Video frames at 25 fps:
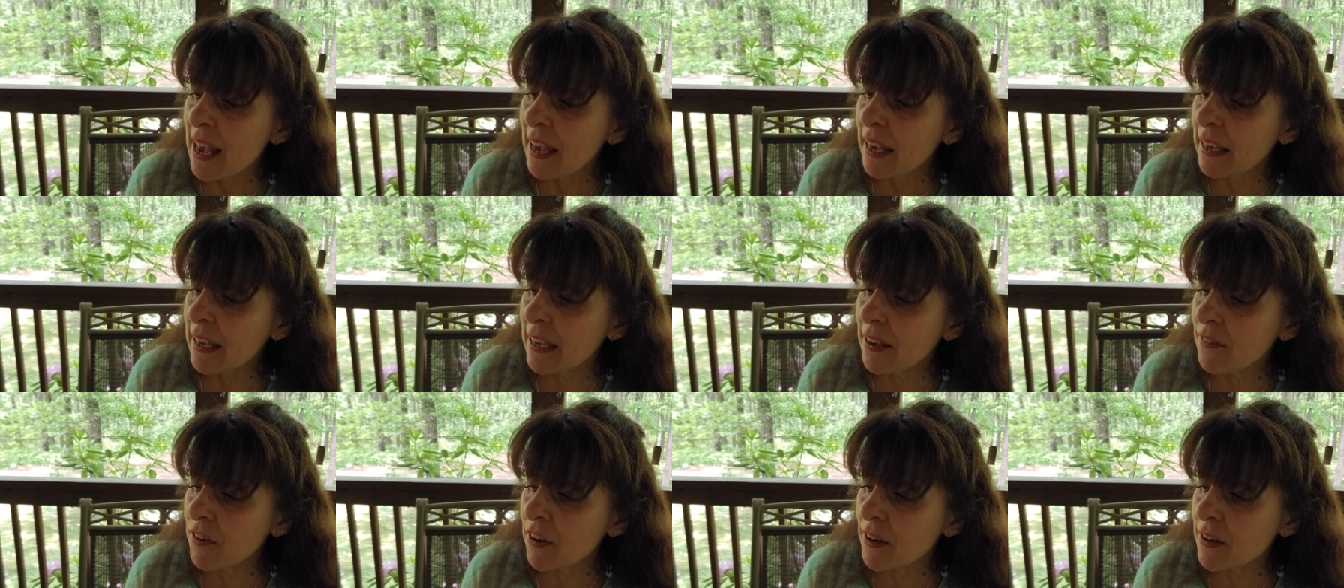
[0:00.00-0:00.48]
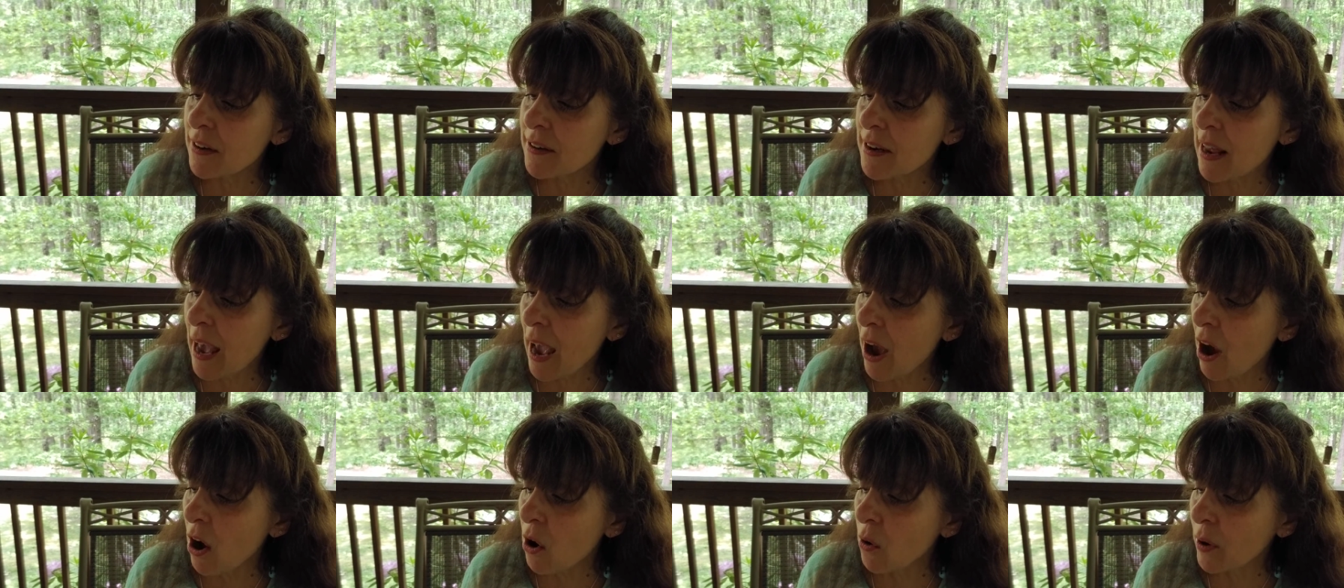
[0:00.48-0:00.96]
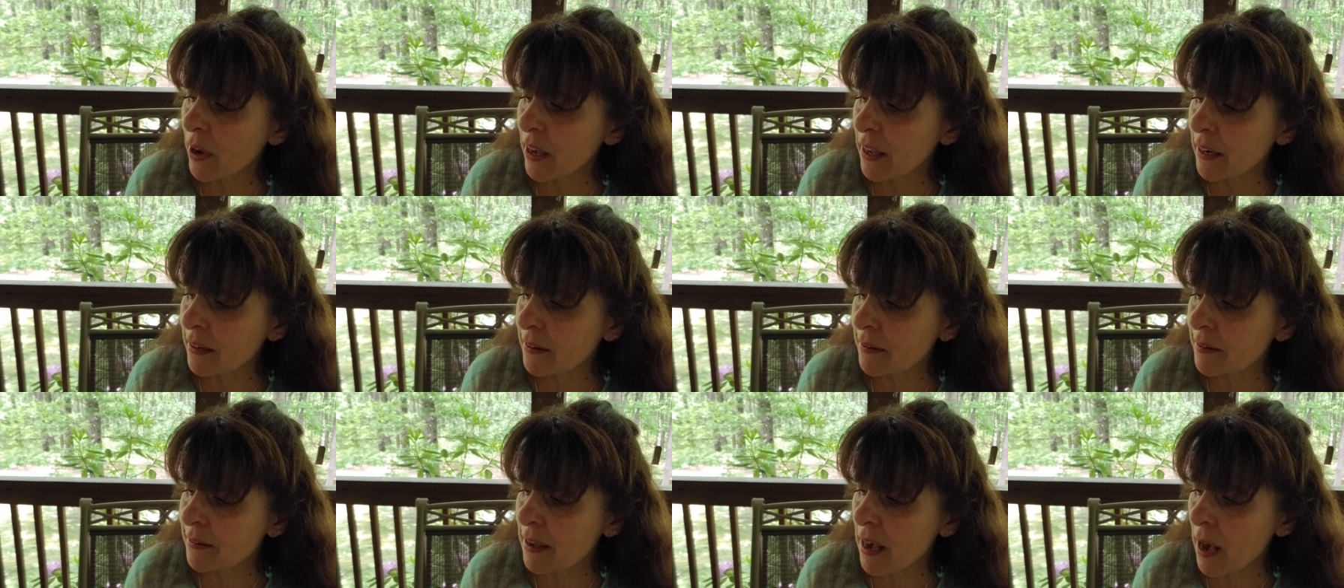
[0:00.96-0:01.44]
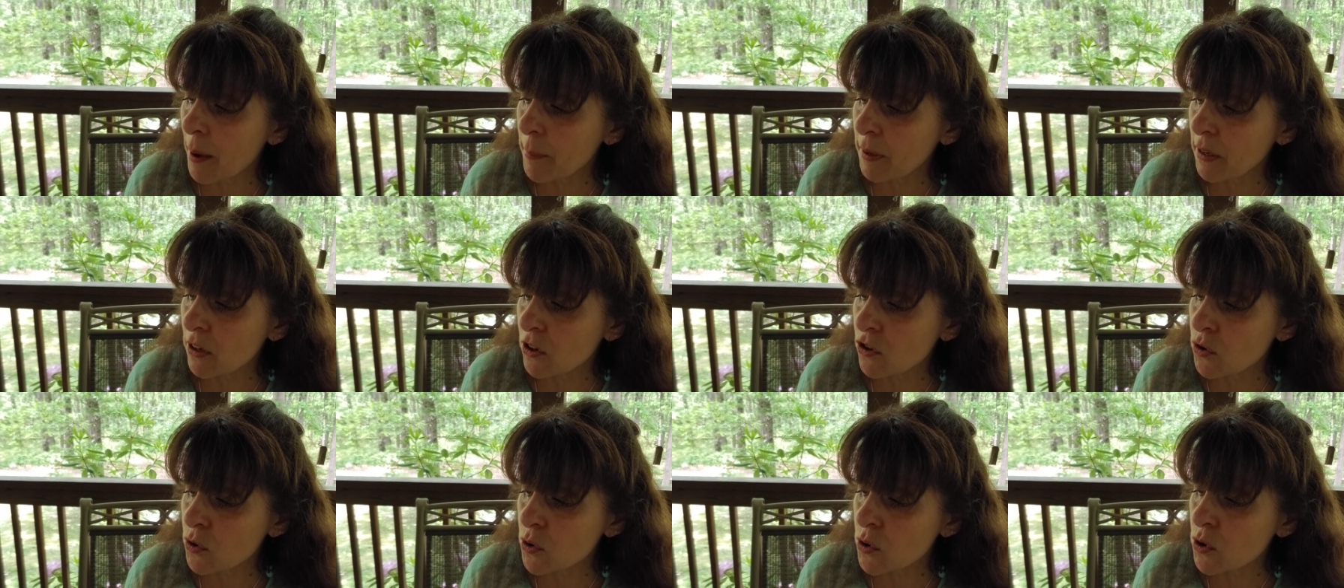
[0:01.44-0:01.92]
Even now it is
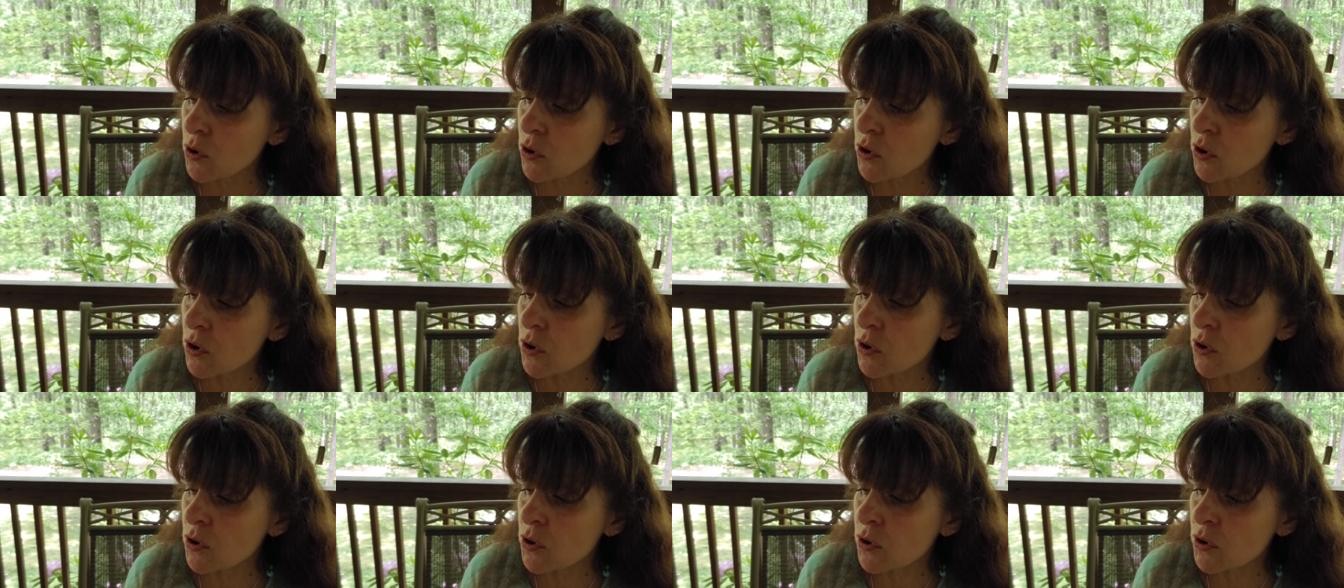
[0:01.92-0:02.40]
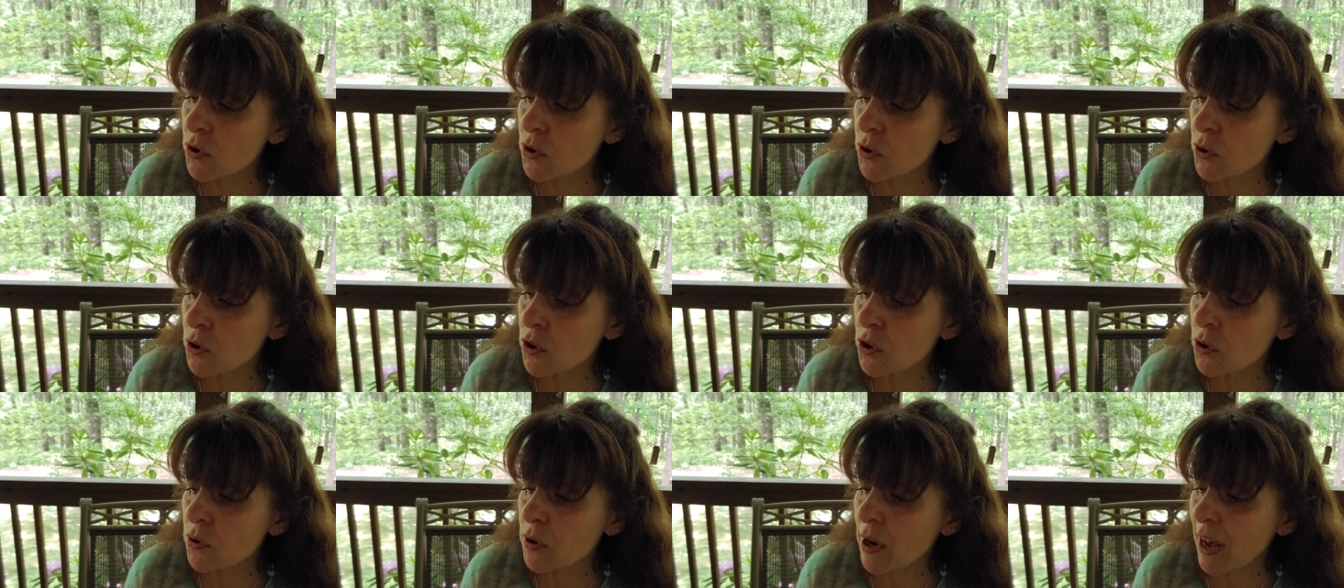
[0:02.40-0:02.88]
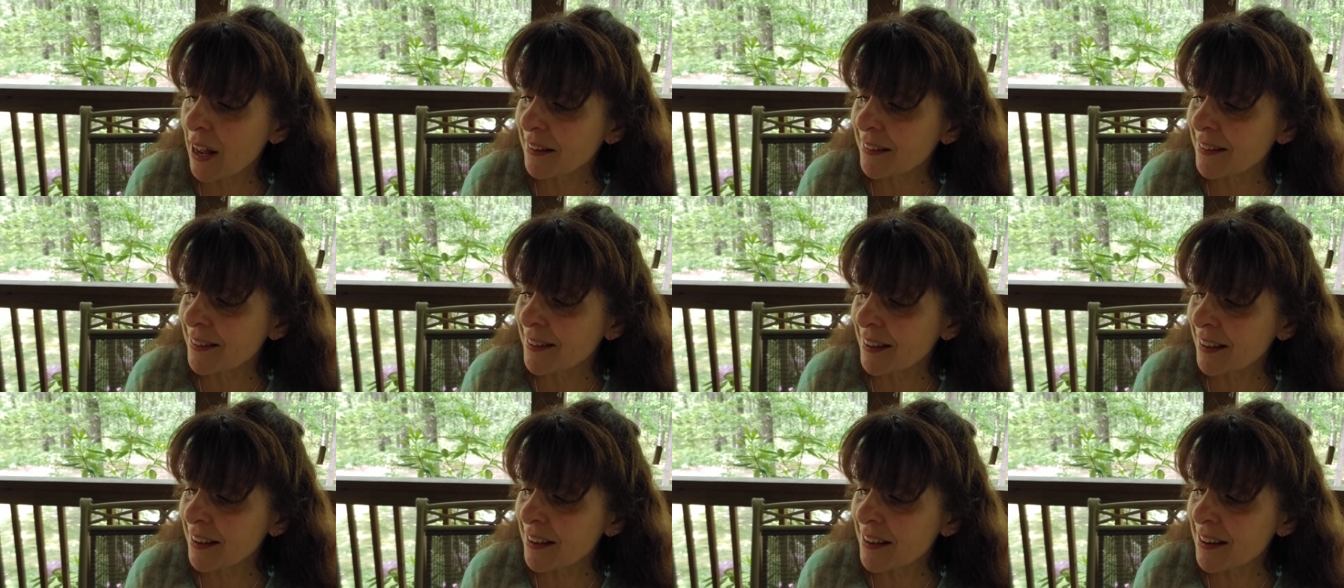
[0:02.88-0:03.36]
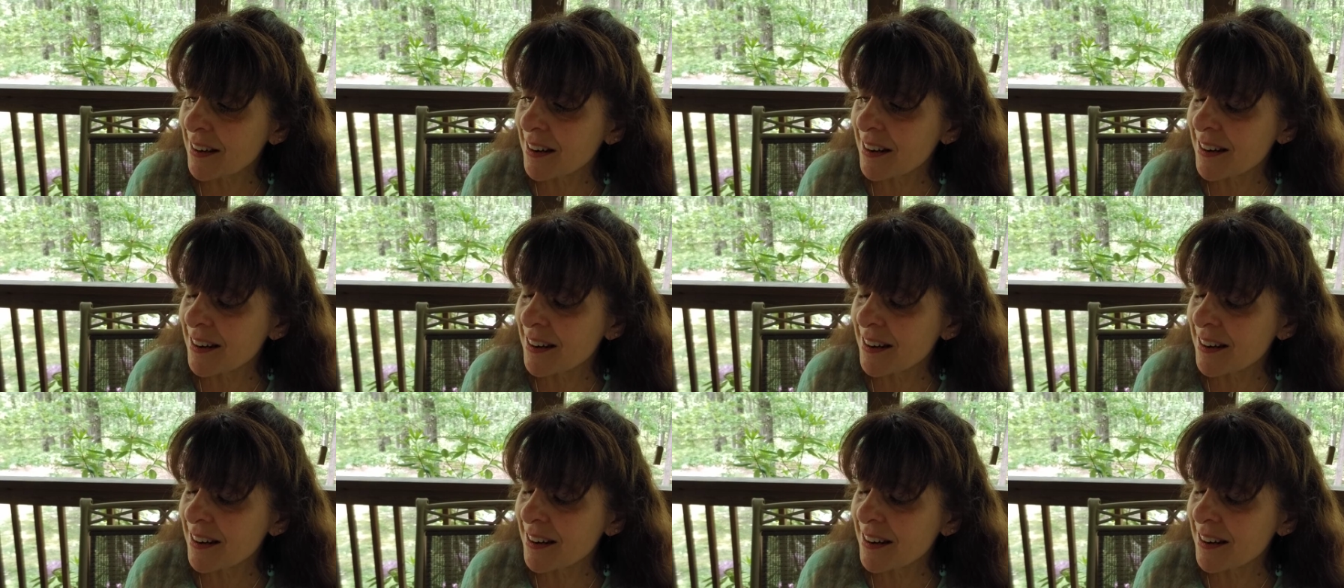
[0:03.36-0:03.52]
coming. Do you, do you not see it?